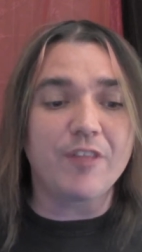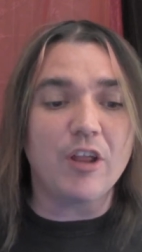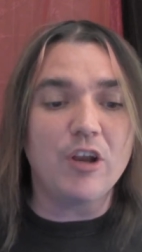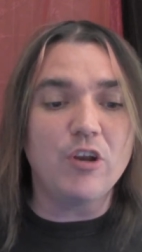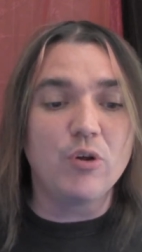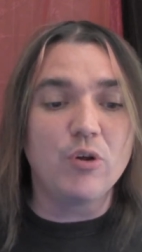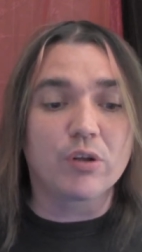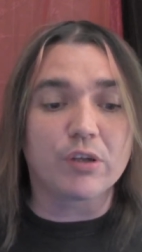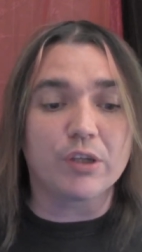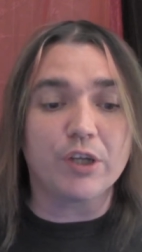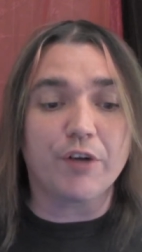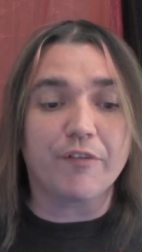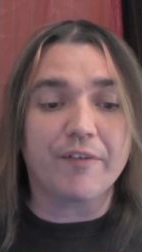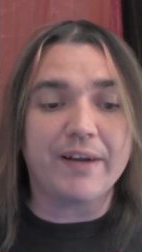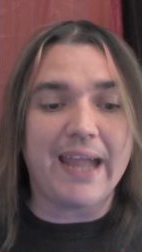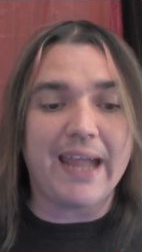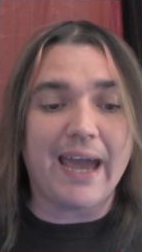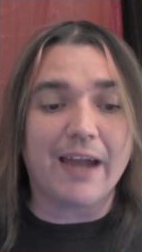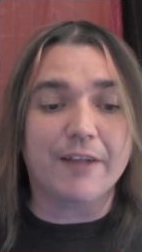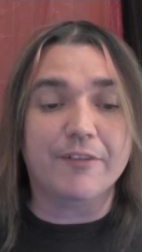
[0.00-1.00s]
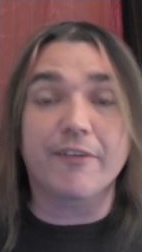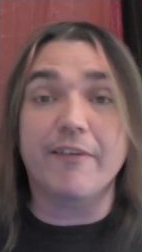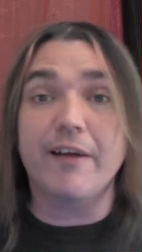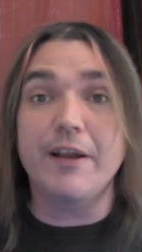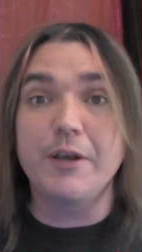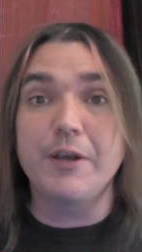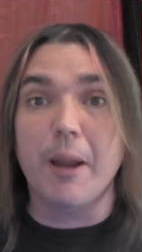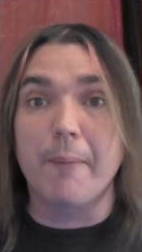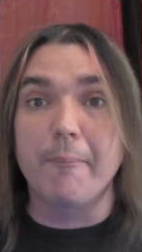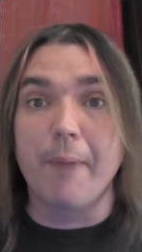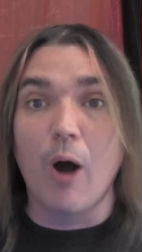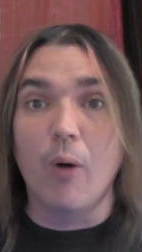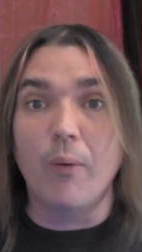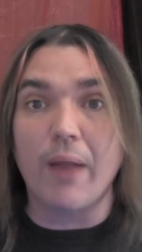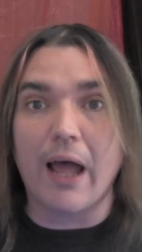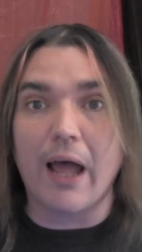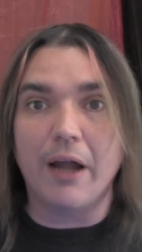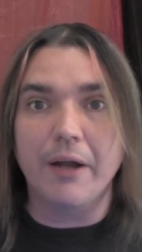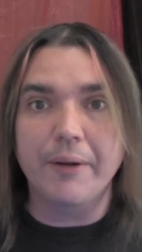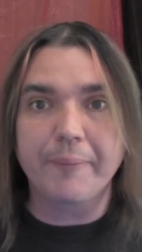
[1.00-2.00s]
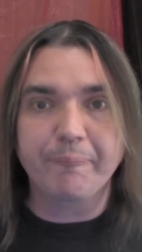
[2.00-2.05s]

the nuclear reactor in Dimona.